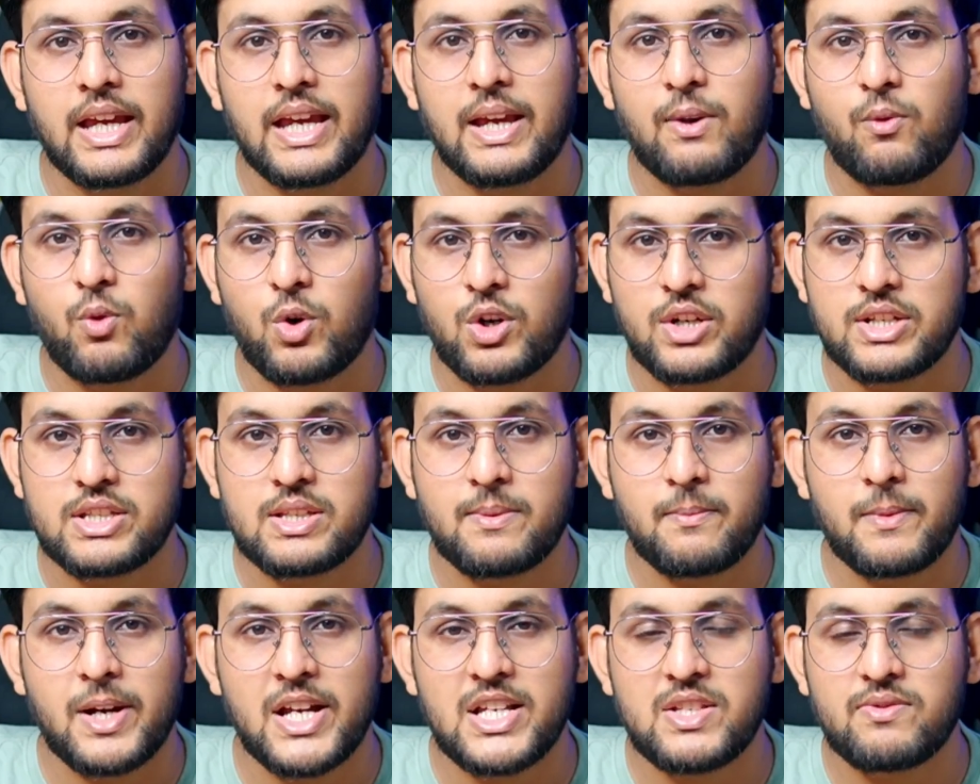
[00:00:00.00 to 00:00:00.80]
Hey what is
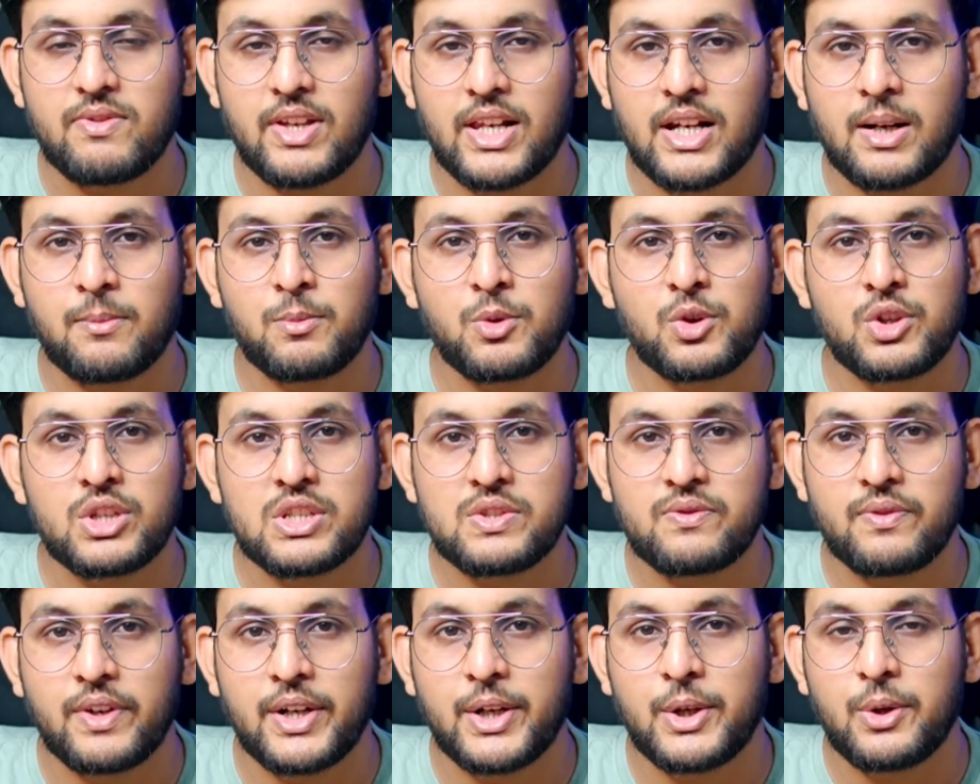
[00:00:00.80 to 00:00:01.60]
up guys welcome to
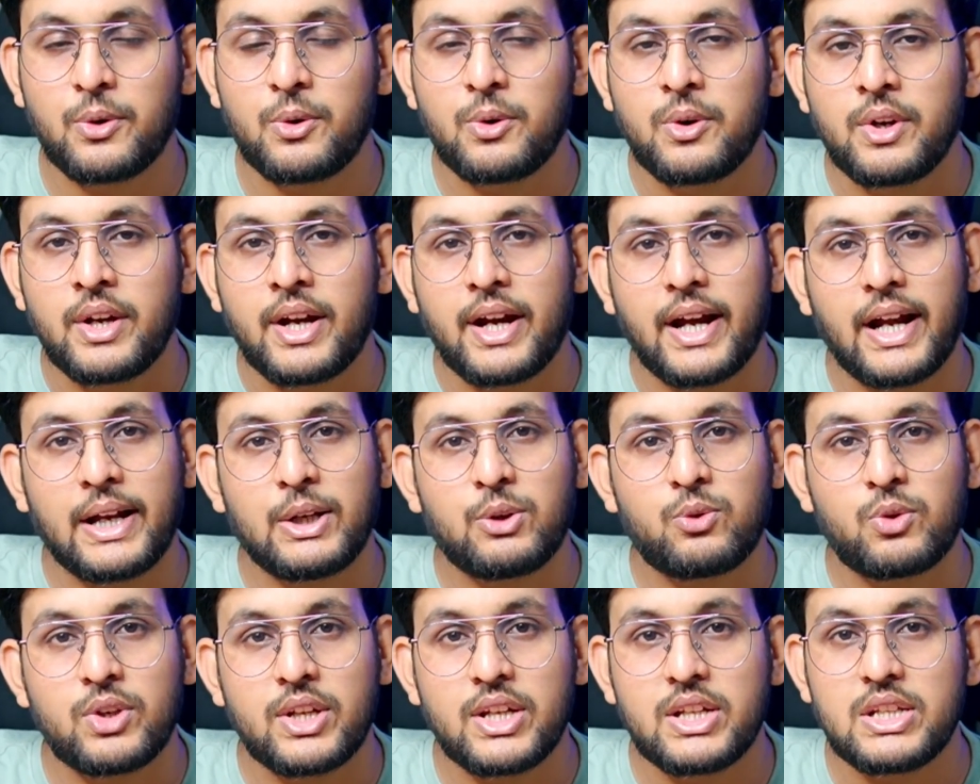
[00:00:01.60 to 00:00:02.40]
this video and
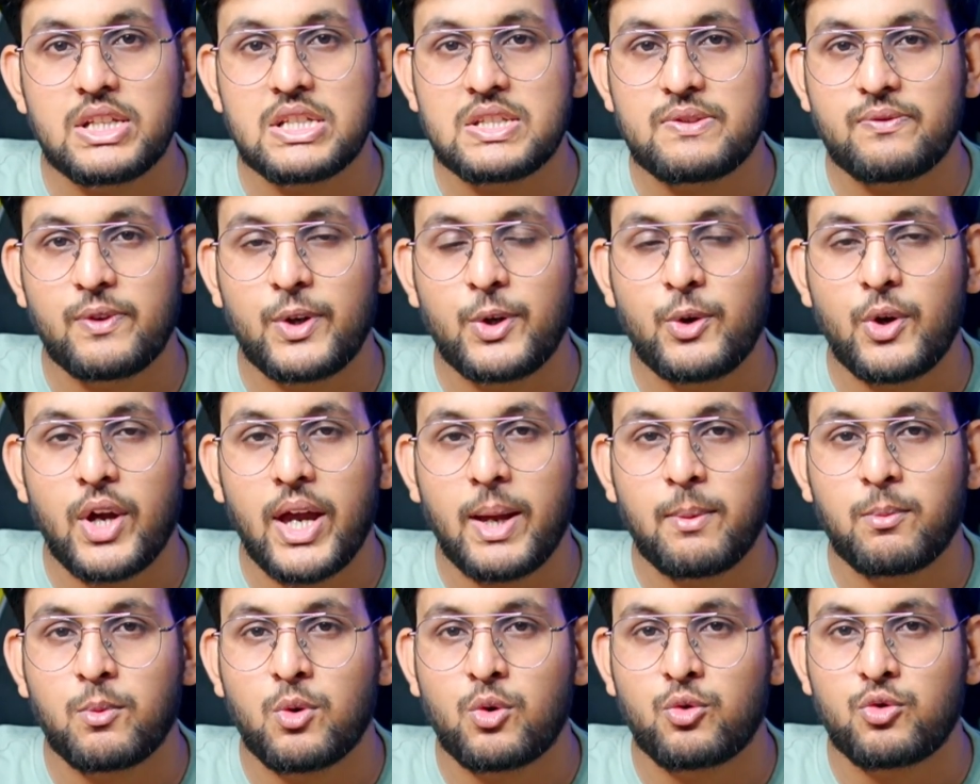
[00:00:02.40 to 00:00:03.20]
today in this video I
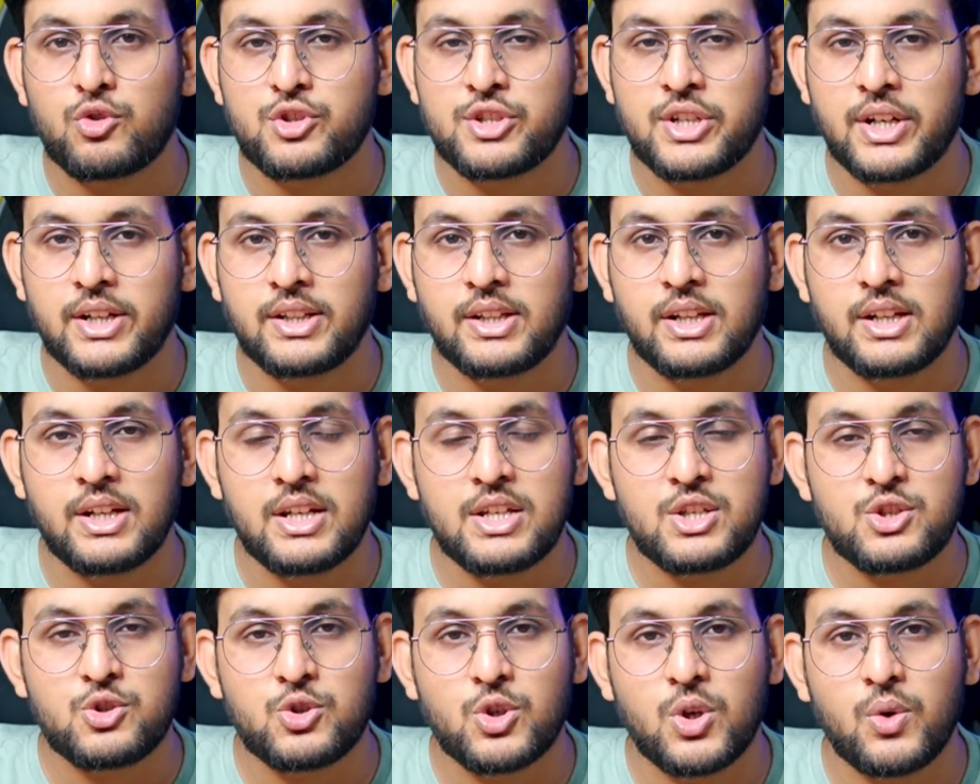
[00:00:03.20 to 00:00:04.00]
am going to share the
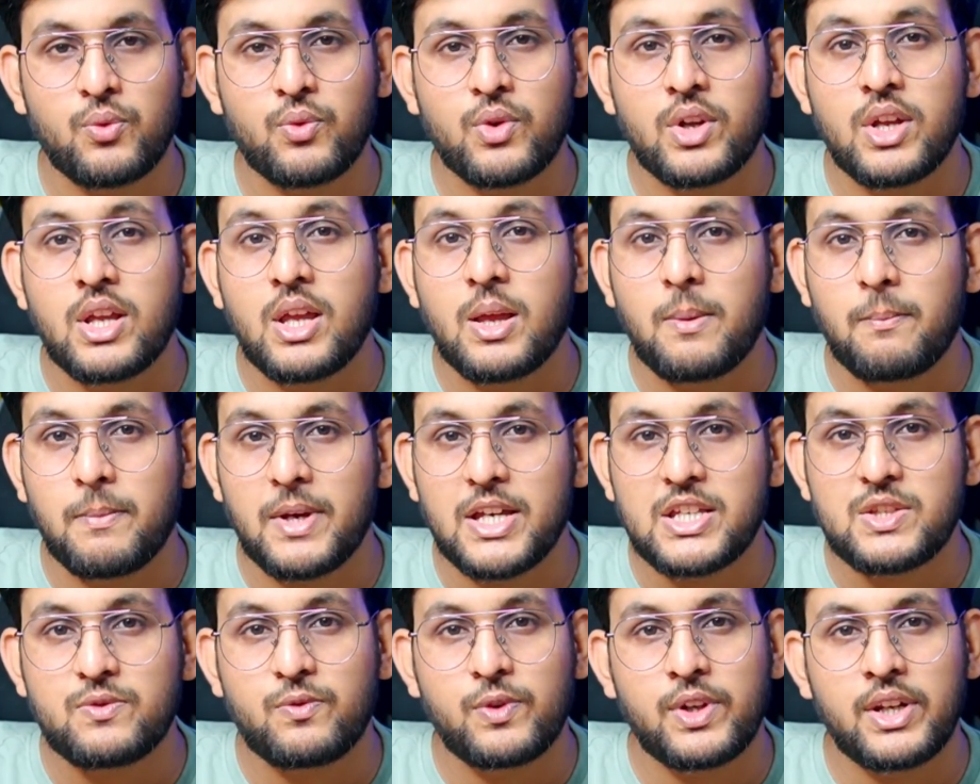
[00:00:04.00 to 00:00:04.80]
list of
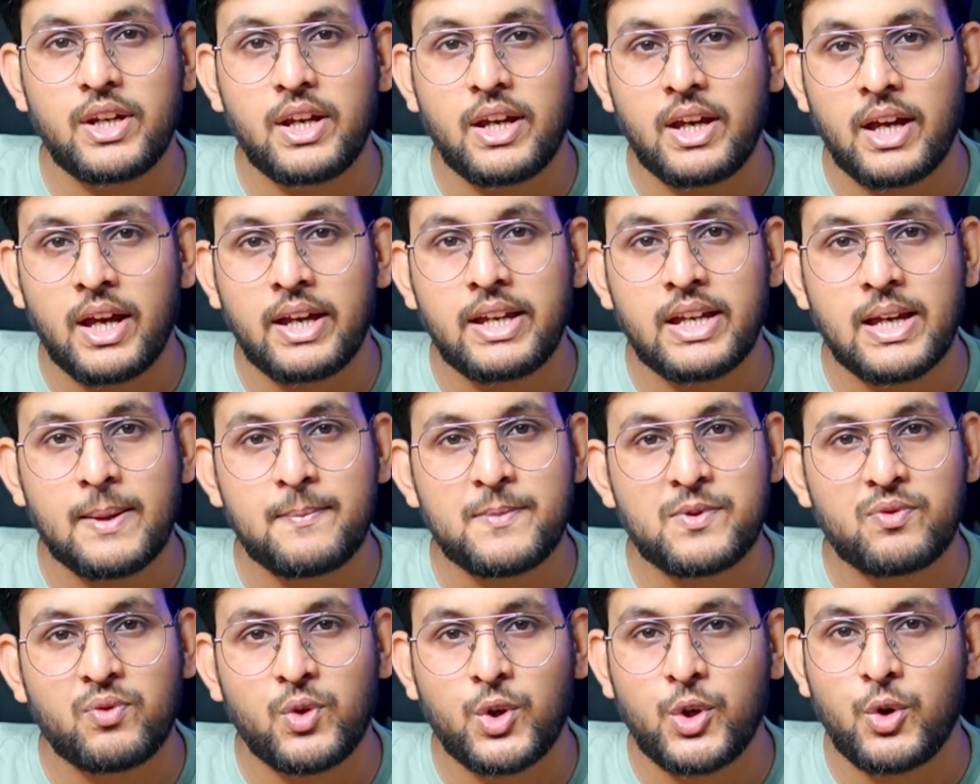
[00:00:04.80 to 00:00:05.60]
best free AI
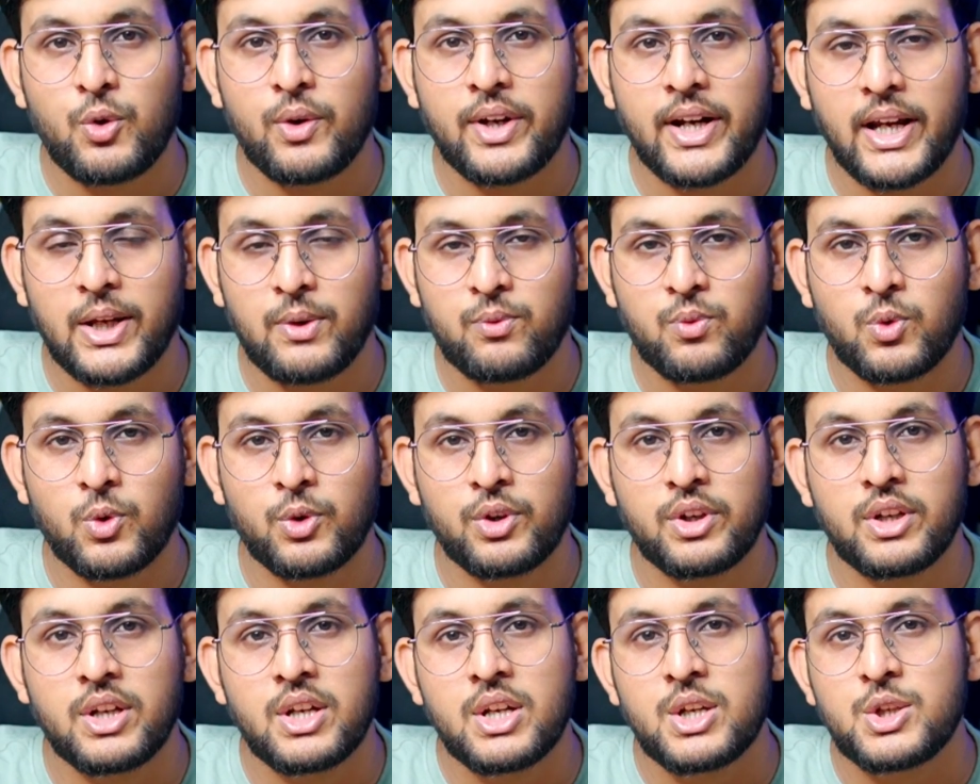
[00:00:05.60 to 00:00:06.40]
apps for your
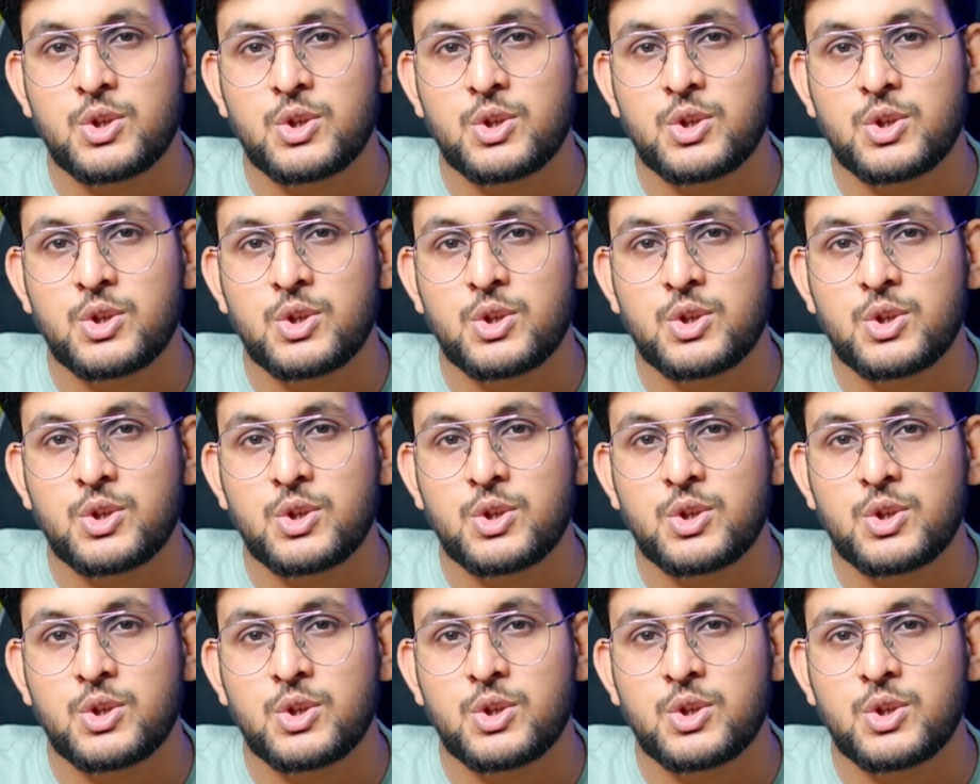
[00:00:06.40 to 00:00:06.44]
iPhone.